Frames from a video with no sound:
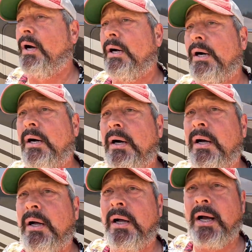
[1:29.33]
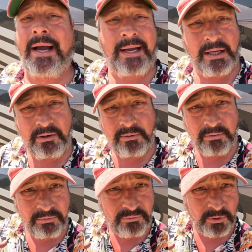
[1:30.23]
Uh, I had
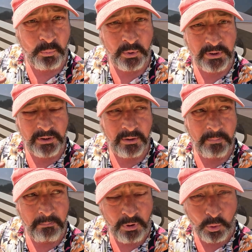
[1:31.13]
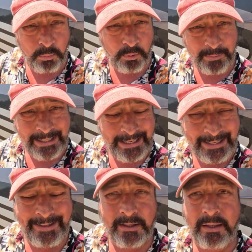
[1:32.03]
someone, a mobile
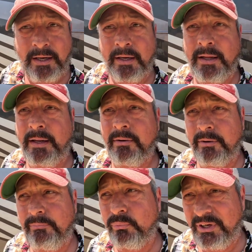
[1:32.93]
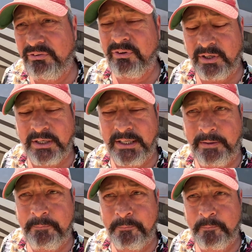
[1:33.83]
mechanic lately or
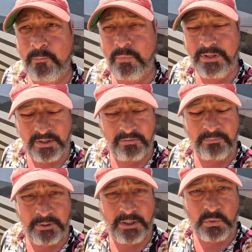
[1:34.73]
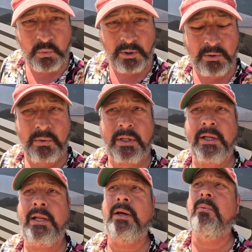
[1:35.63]
recently, give me a quote,
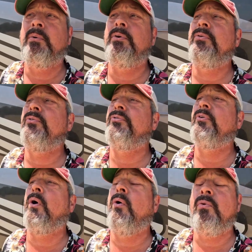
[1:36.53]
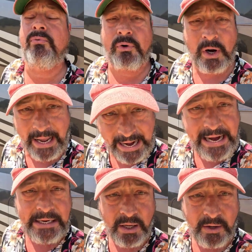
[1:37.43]
and it was over
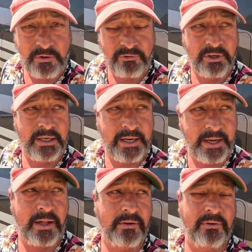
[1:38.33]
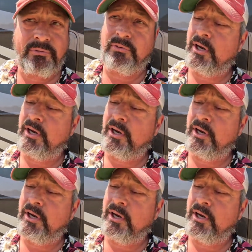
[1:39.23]
eight hundred dollars.